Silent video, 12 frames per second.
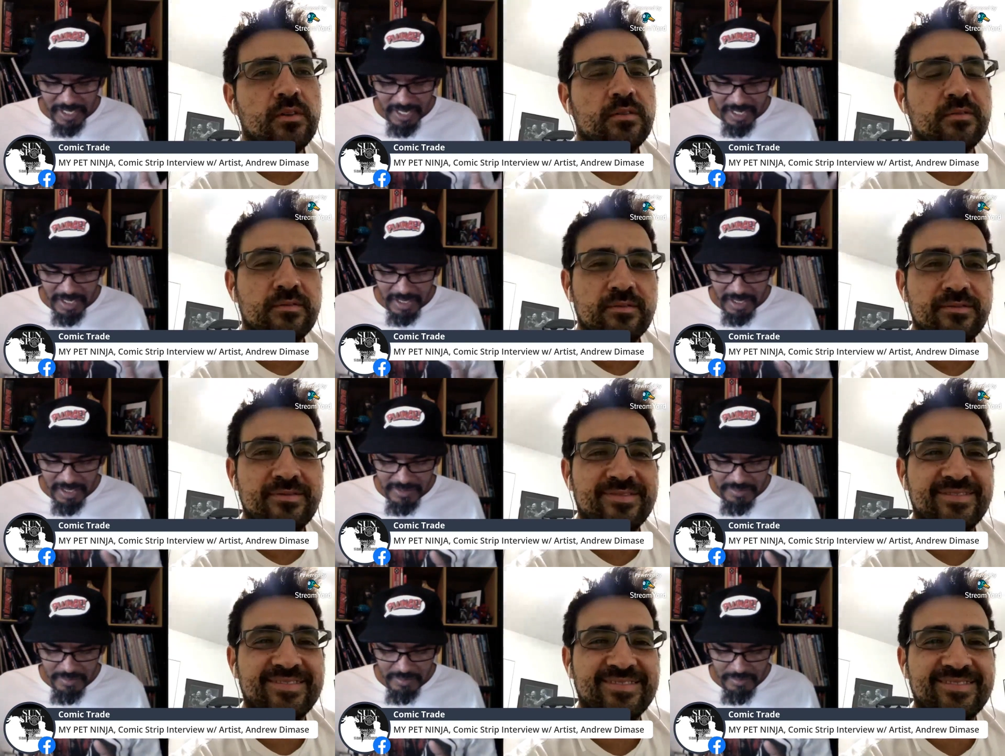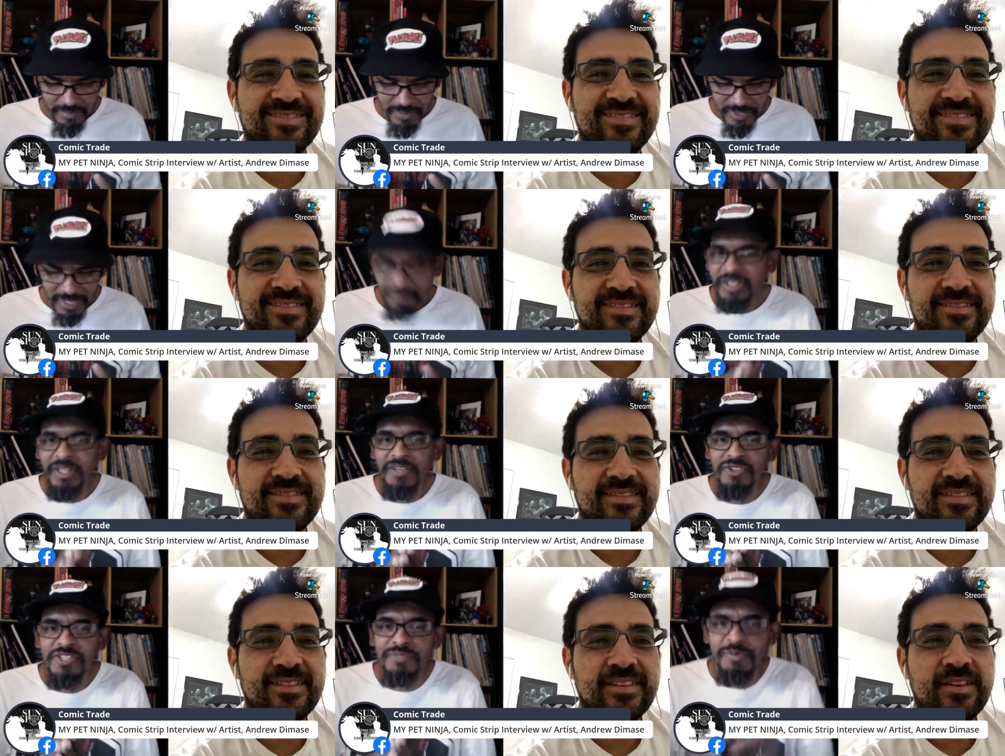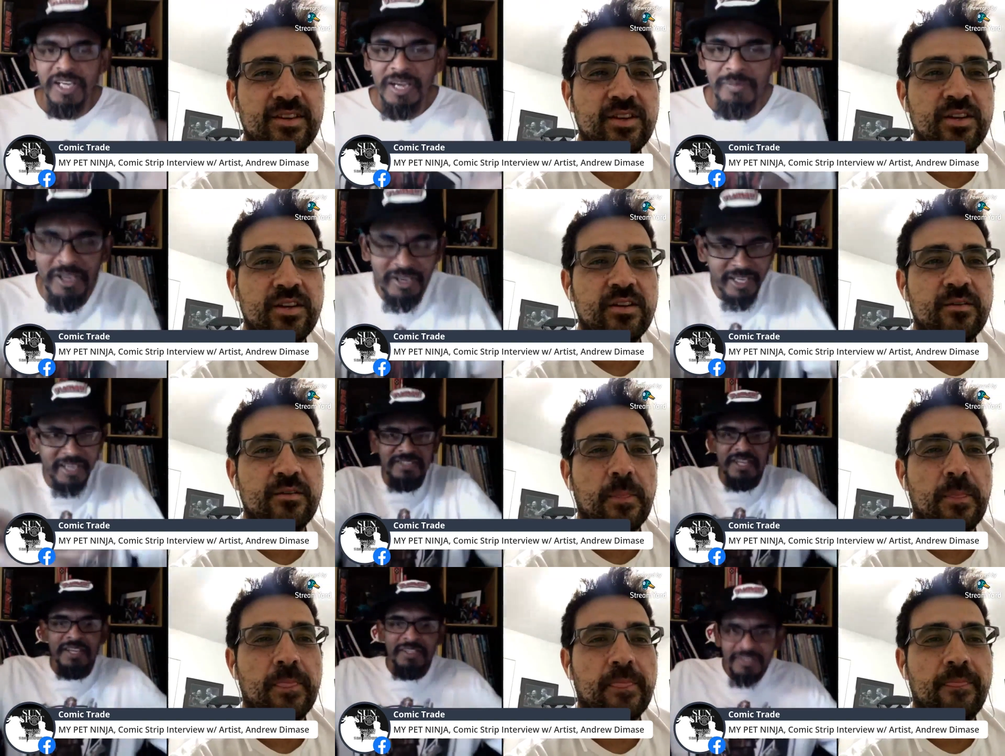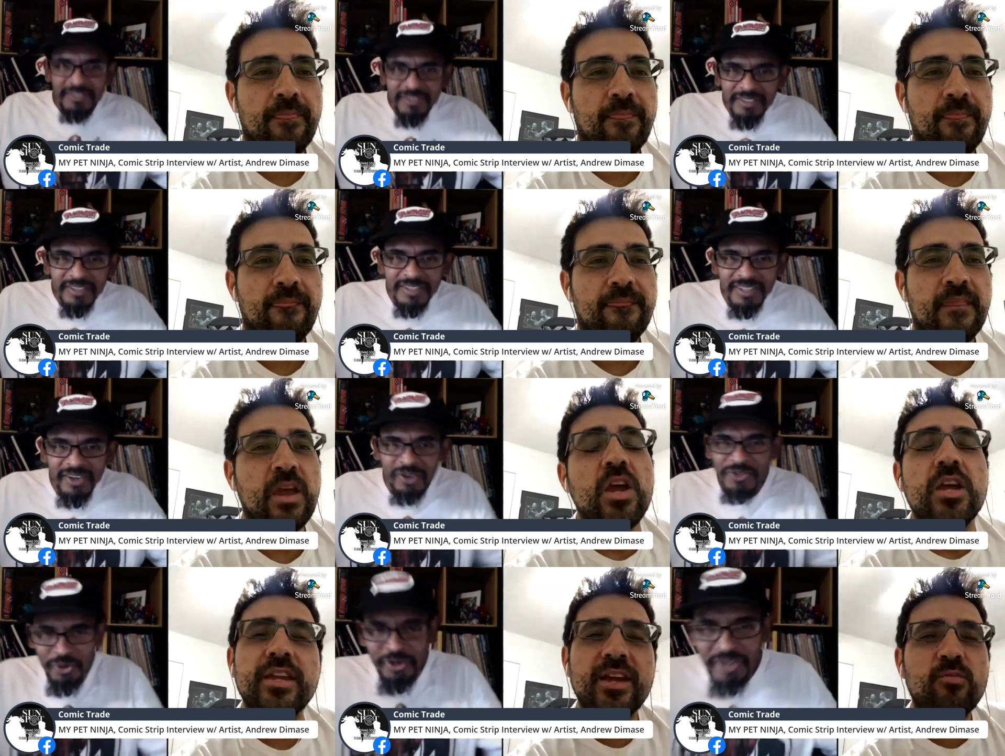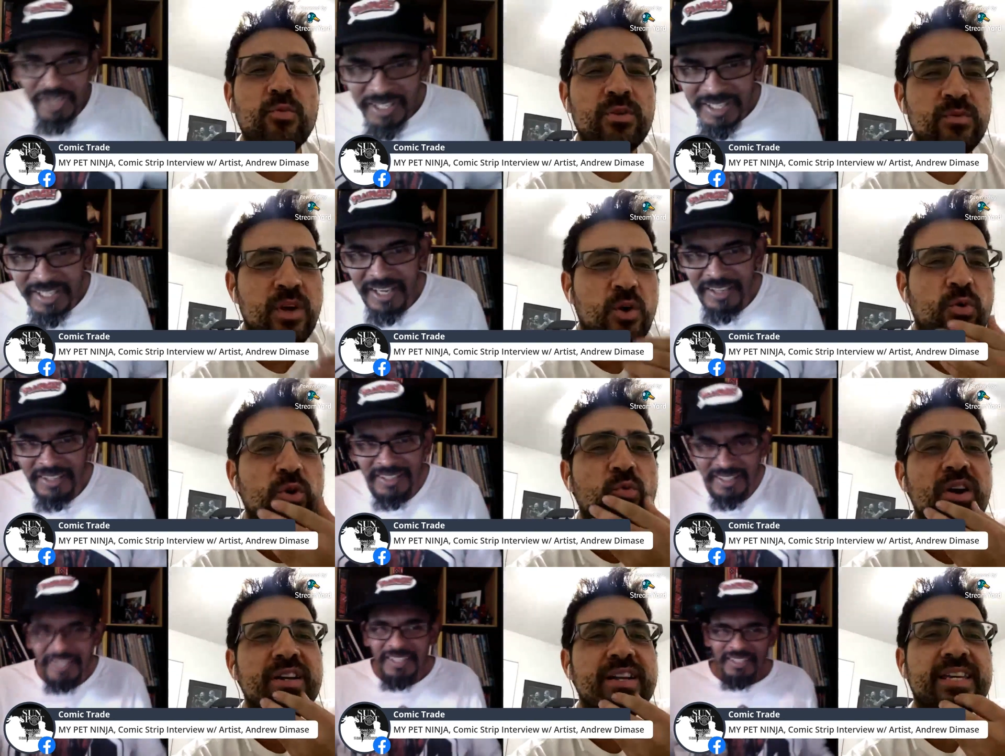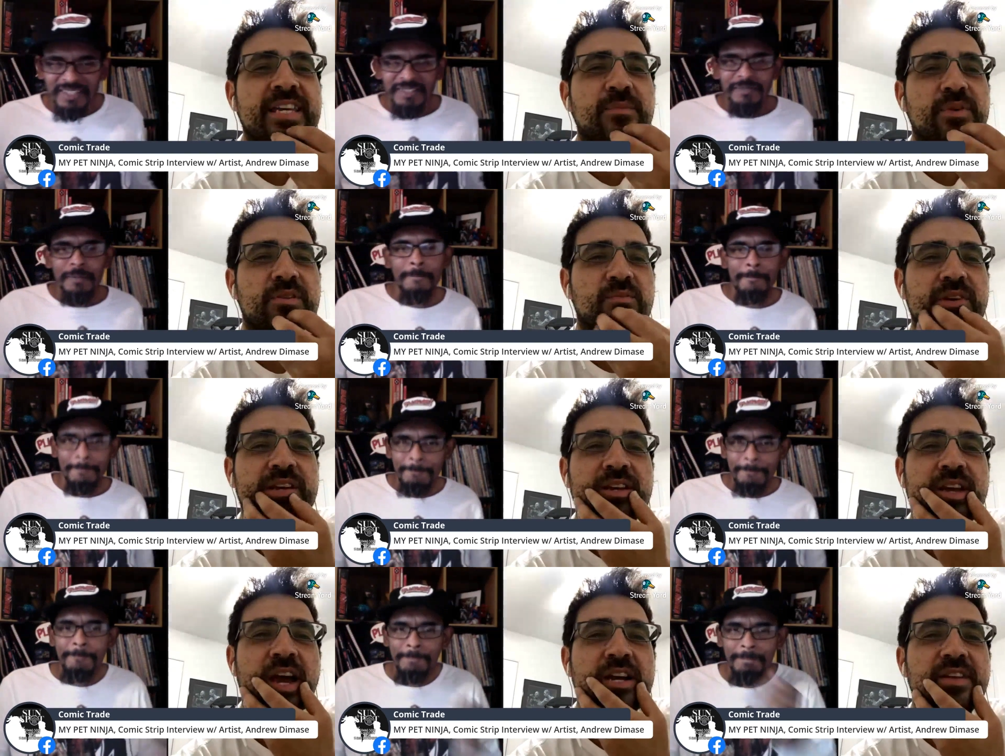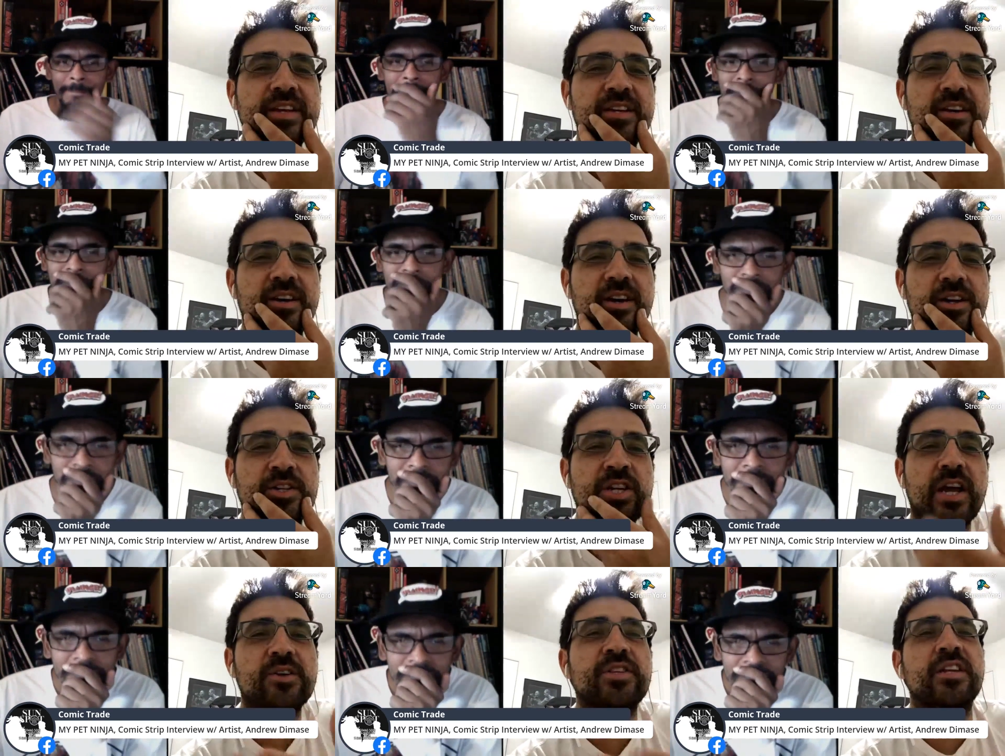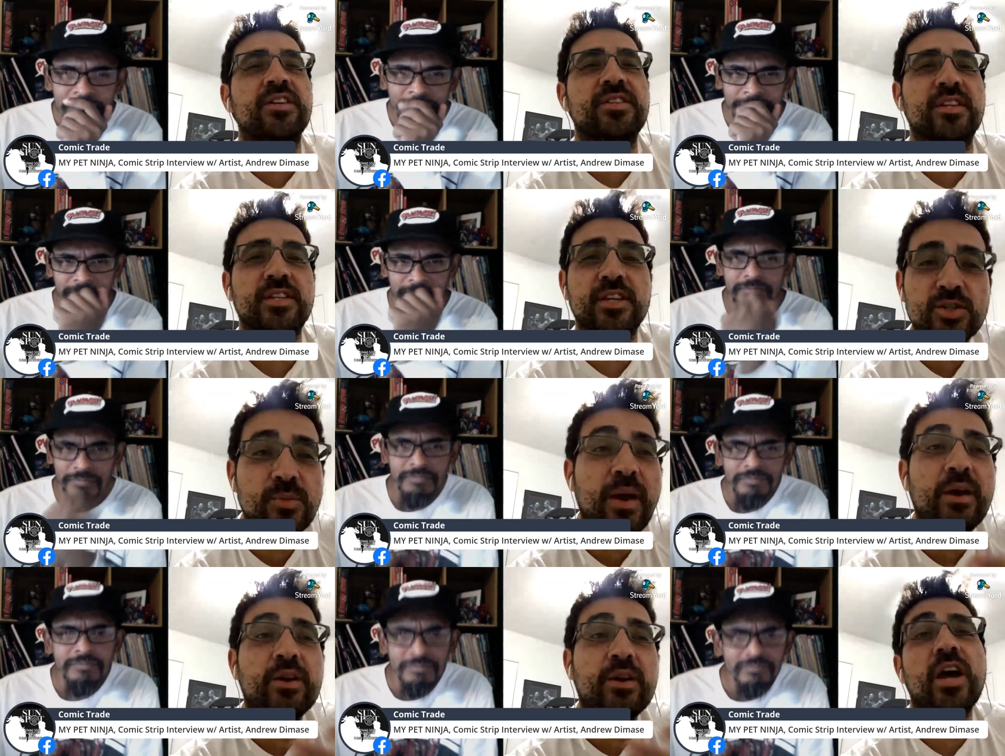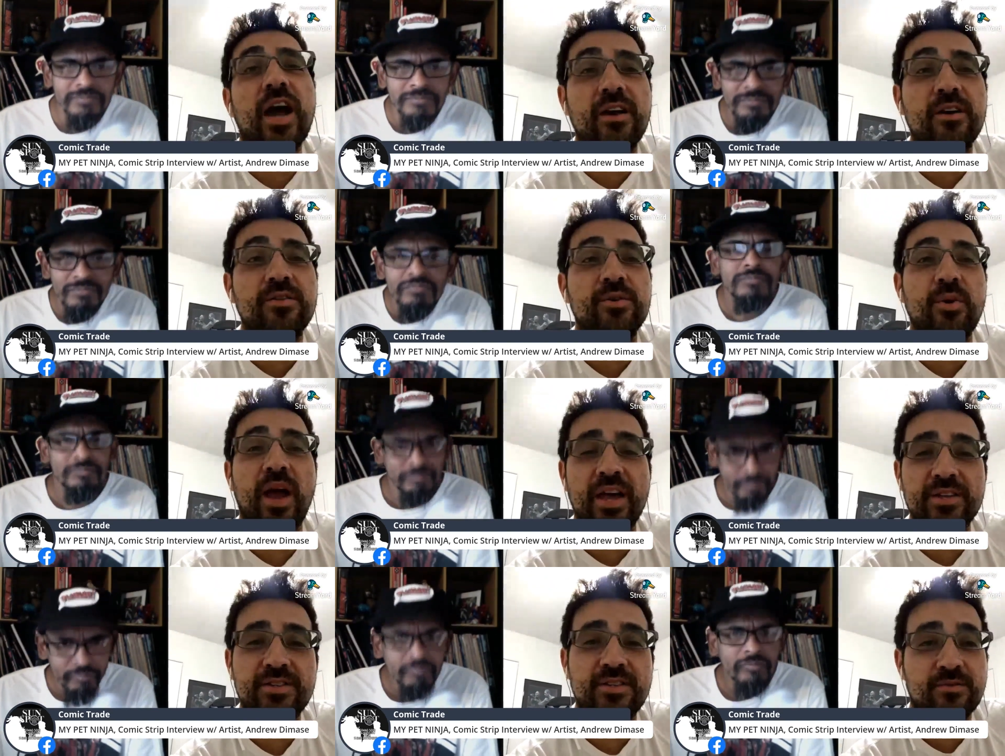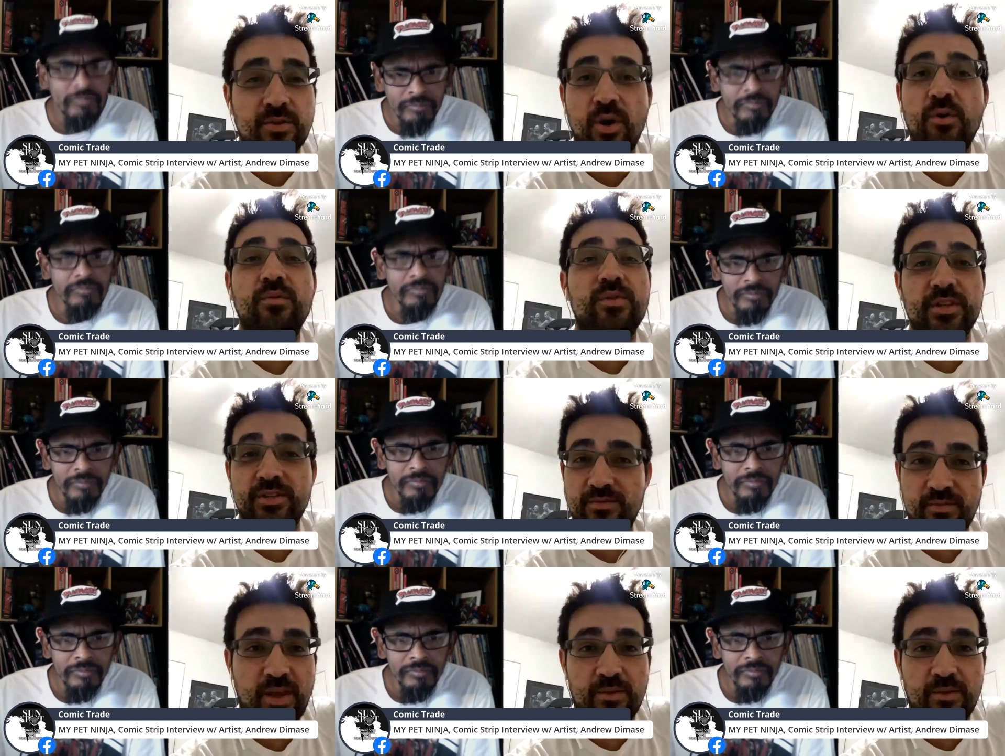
Speaker 1: uh, it's something that you just pick up and go, "Here, son, or daughter. Yeah, we, you
Speaker 2: know? we wanted to keep it like kind of like a, a child's innocence because it's about a child who has you hmm. know this